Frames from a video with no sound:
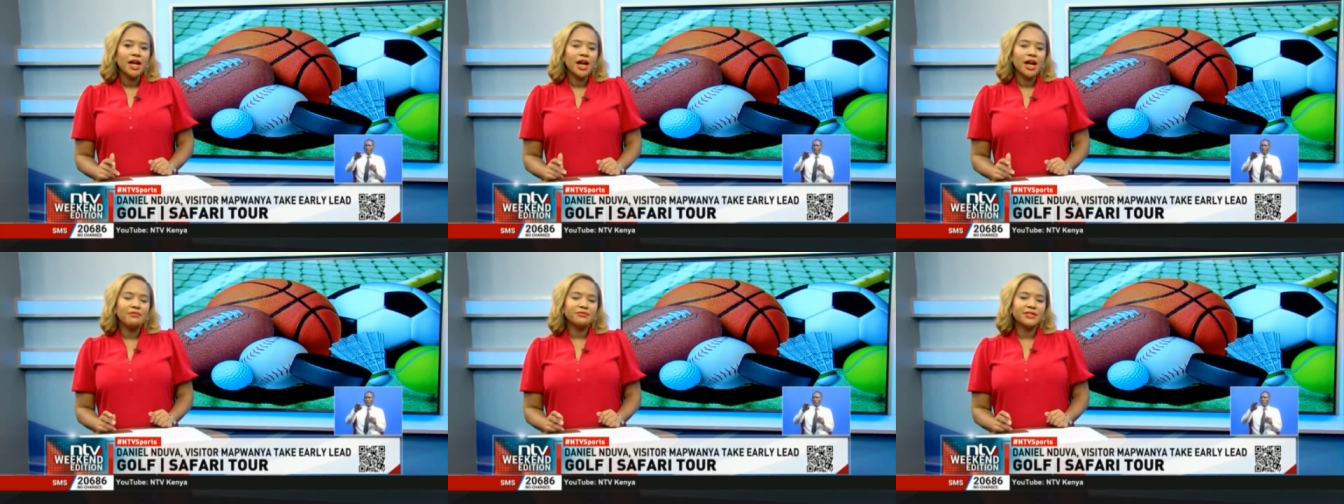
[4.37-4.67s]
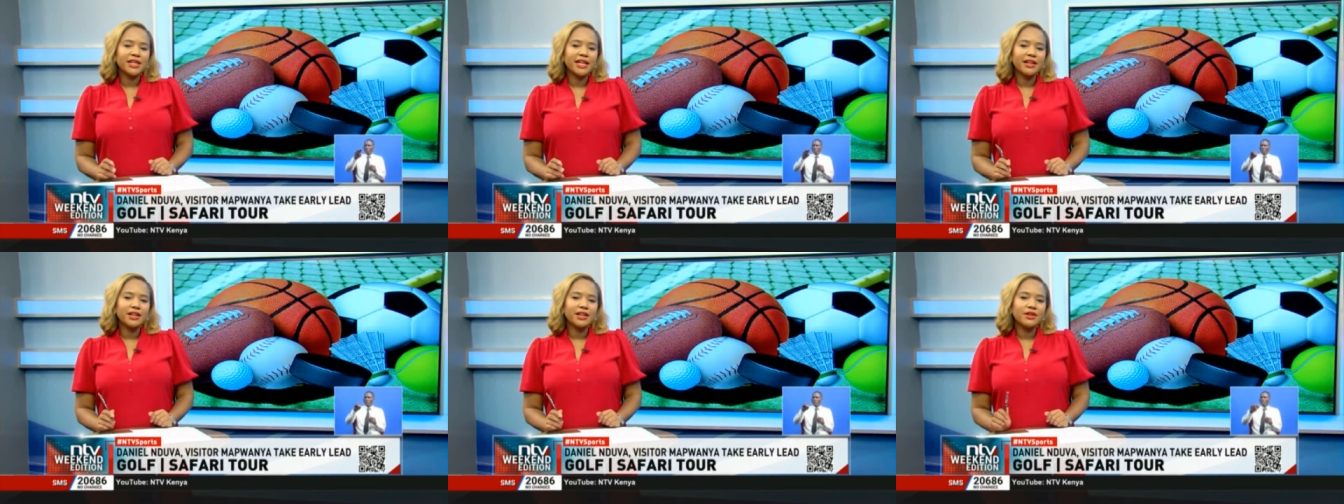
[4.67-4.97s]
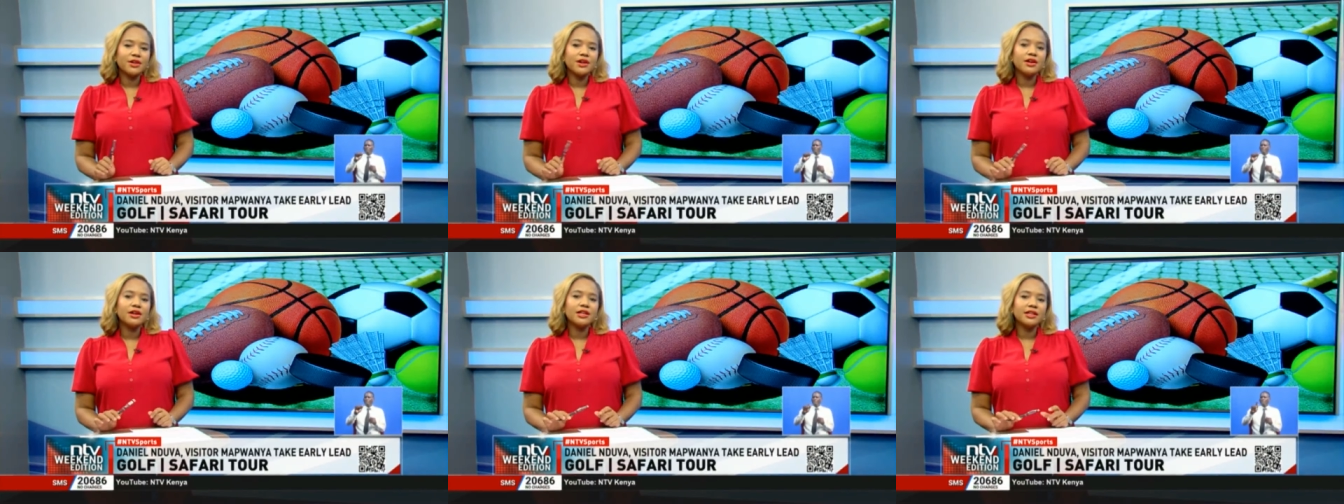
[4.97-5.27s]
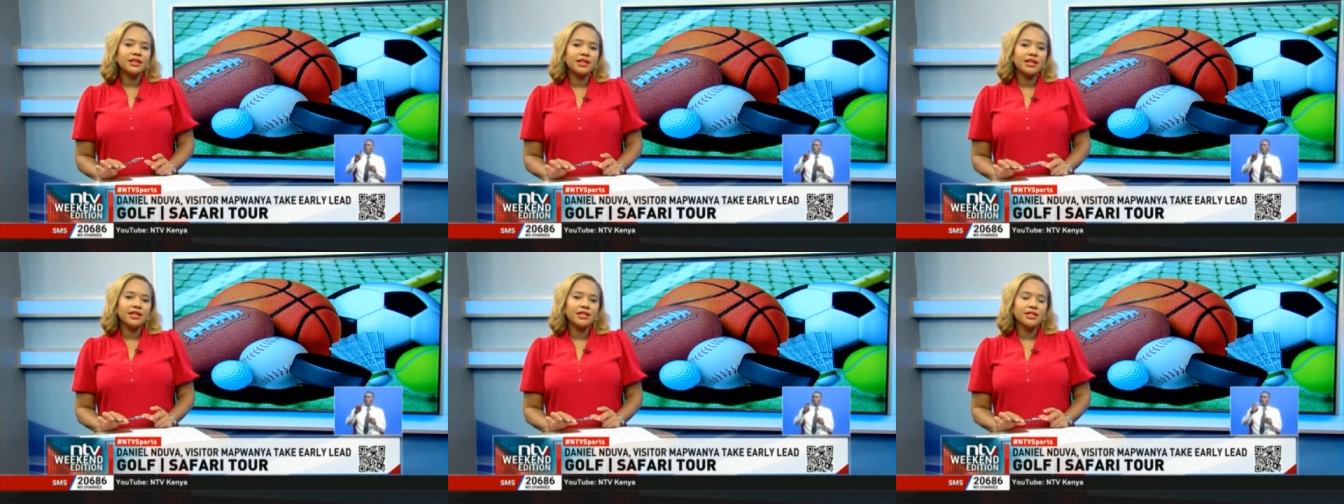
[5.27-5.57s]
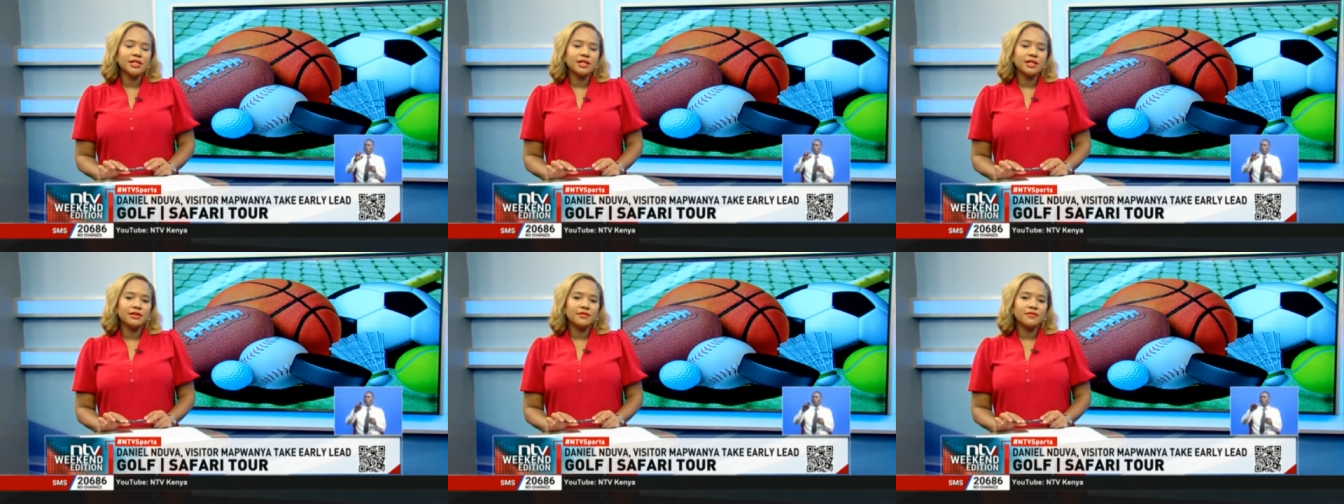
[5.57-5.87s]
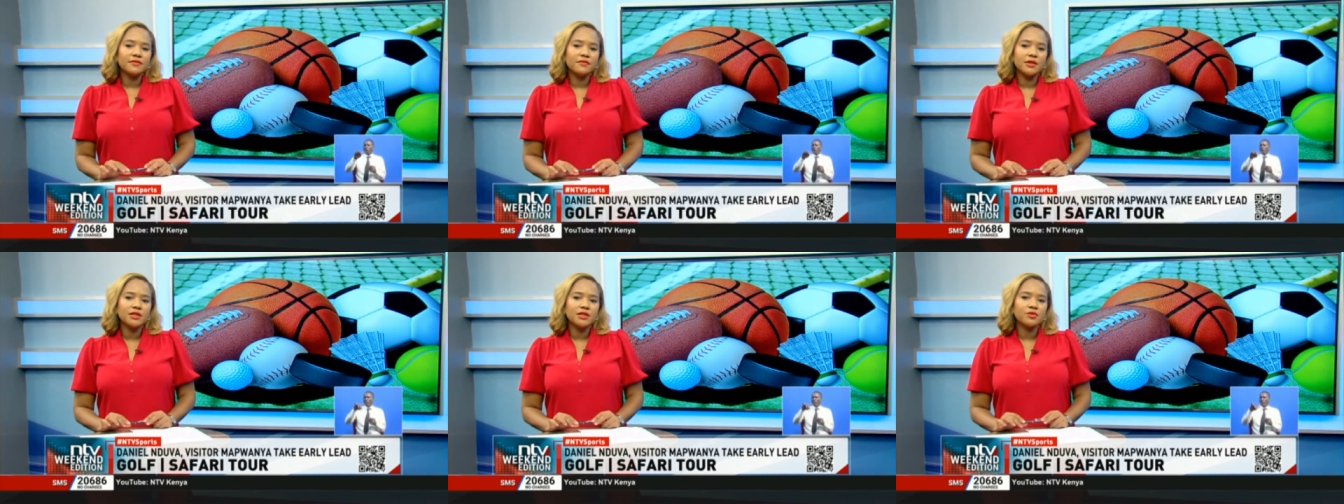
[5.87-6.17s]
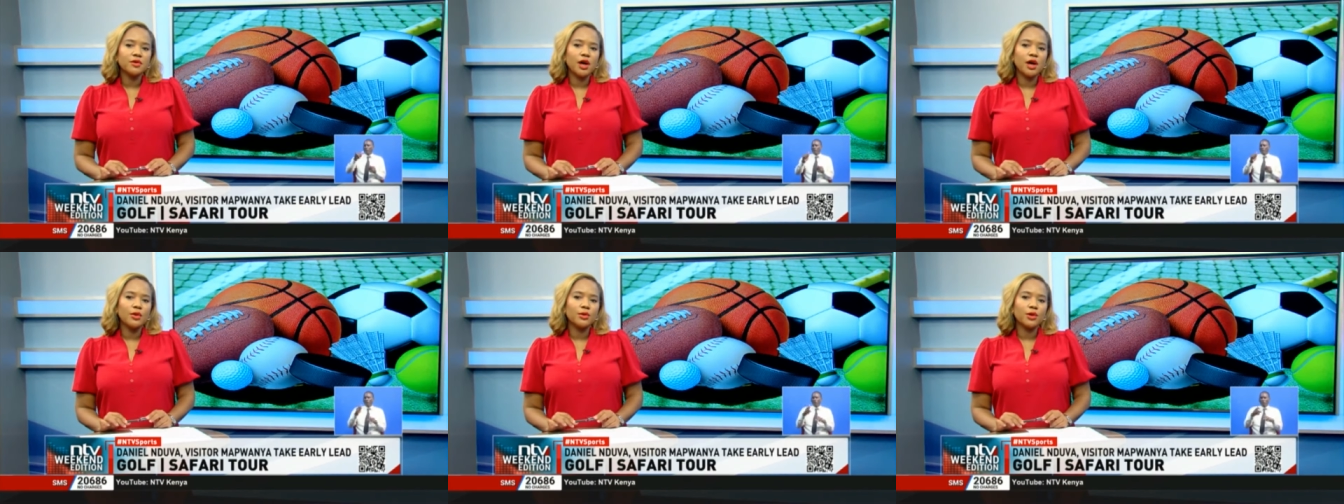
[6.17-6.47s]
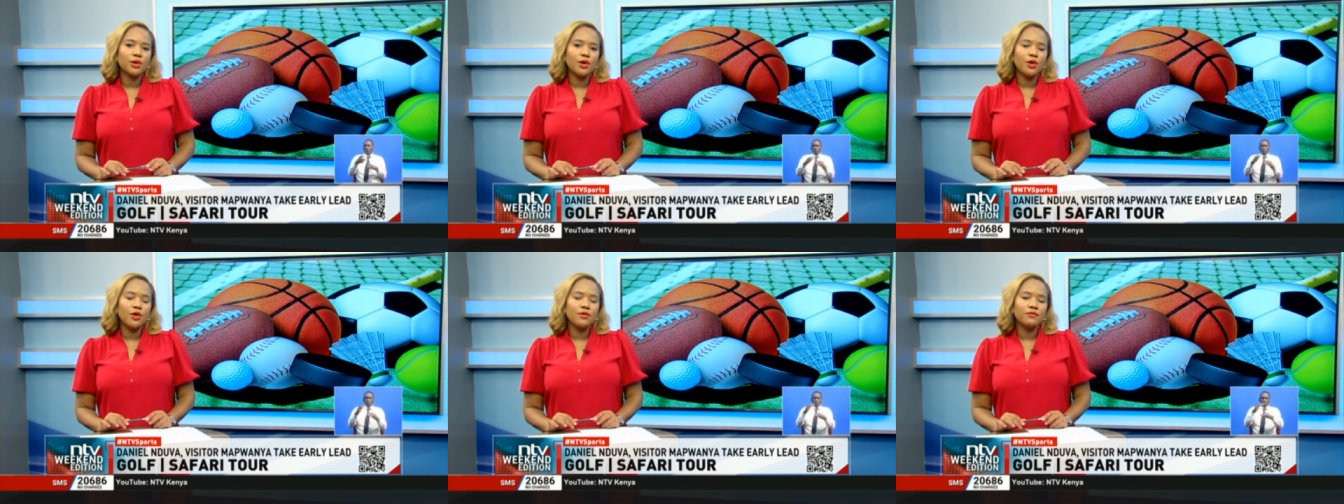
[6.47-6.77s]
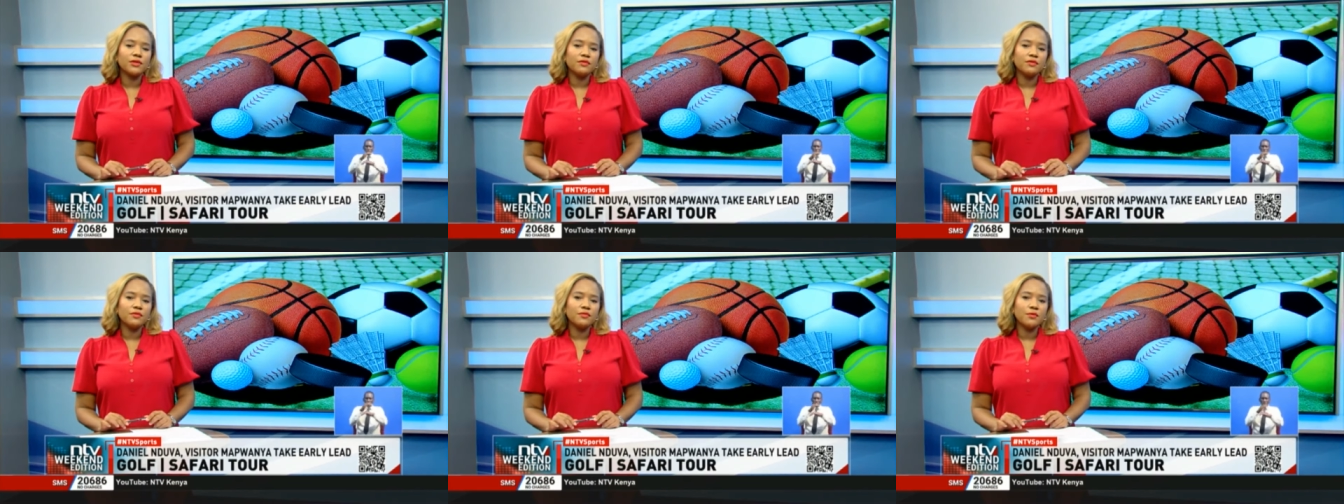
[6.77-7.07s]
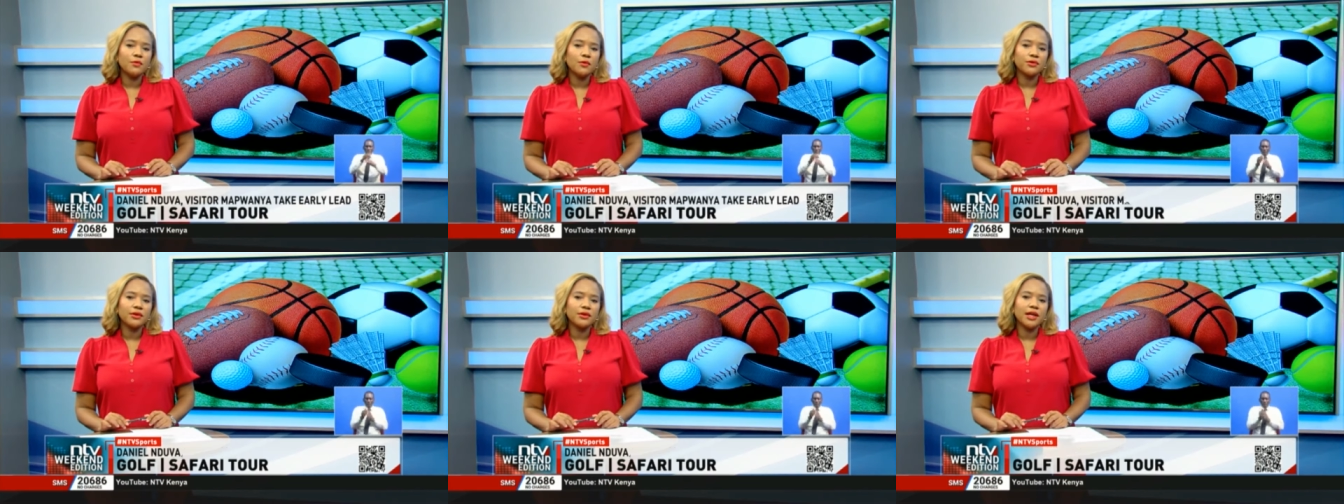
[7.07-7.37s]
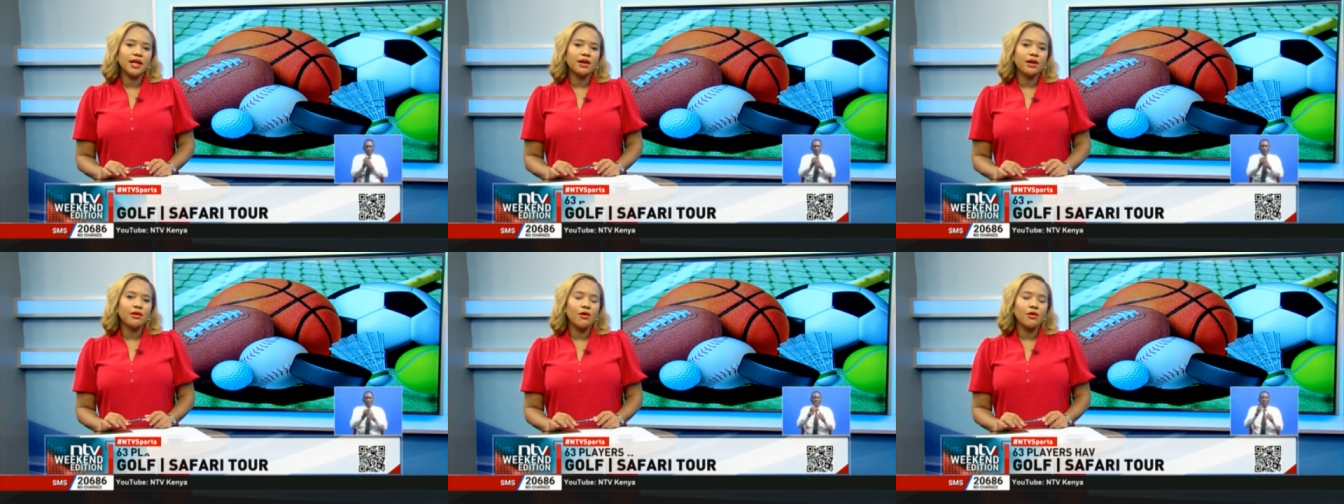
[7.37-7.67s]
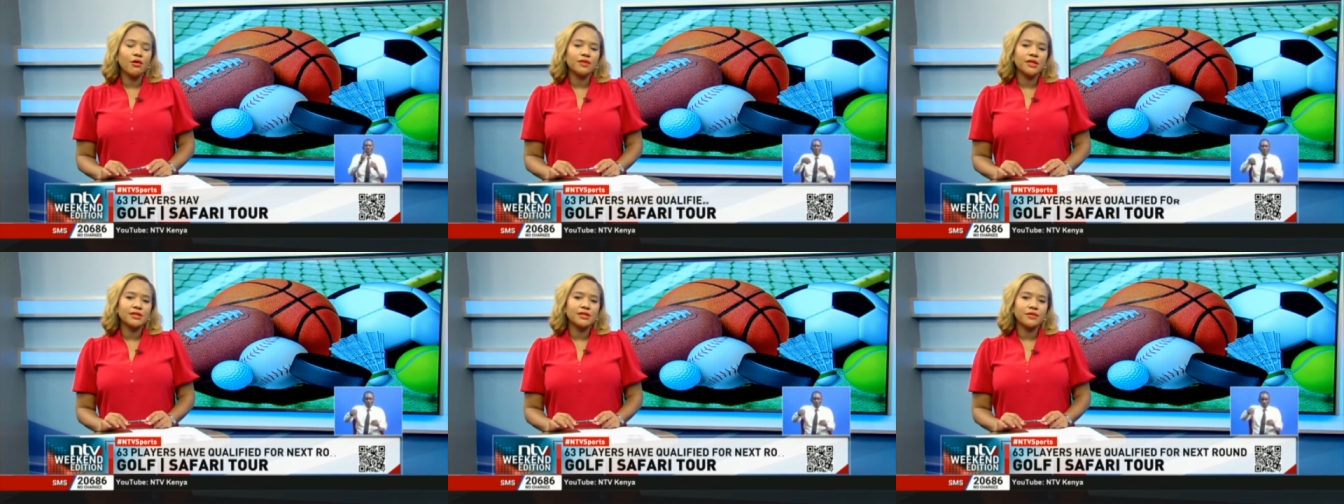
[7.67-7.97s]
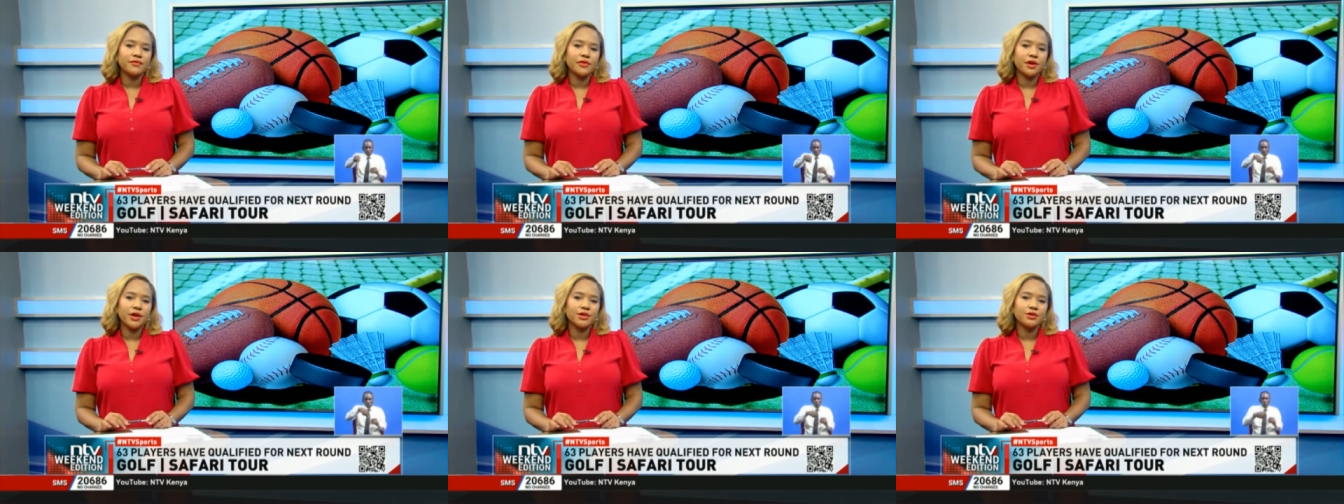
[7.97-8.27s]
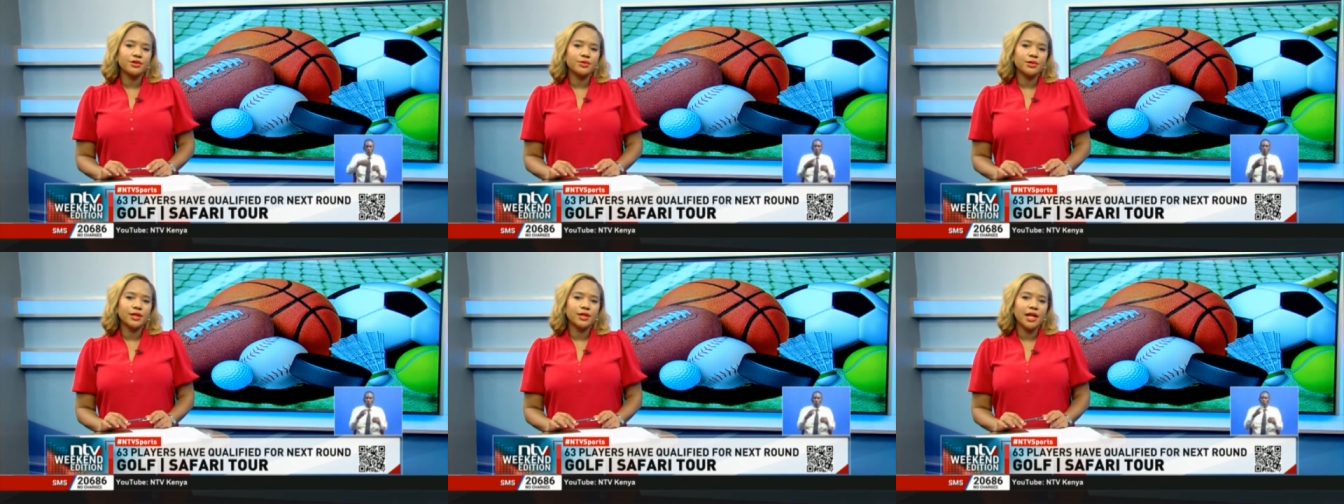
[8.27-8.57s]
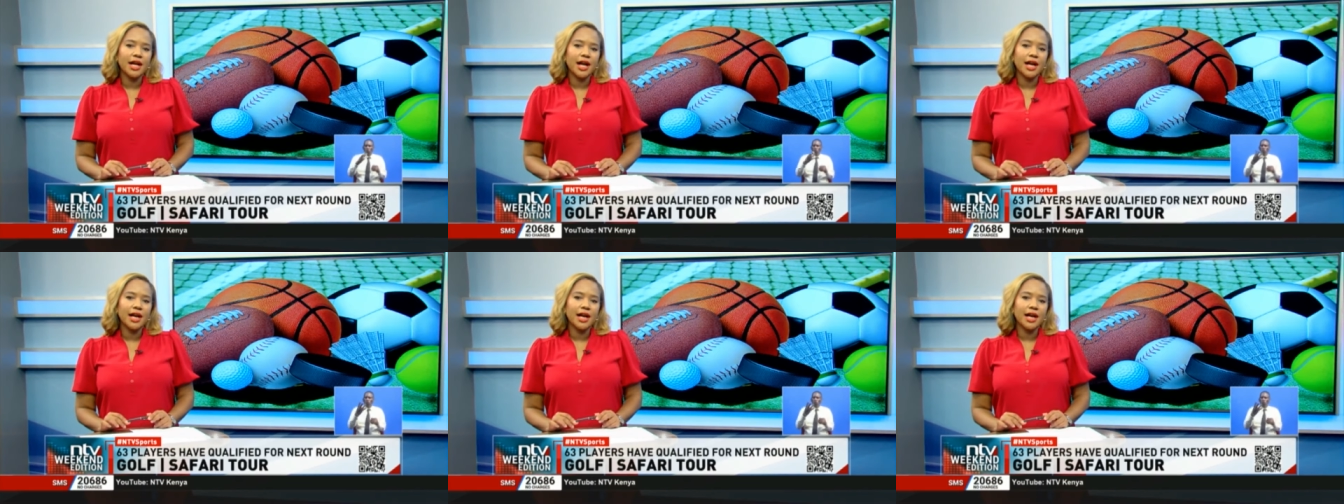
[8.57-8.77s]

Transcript: have taken an early lead in the first round of the fourth leg of the Safari Tour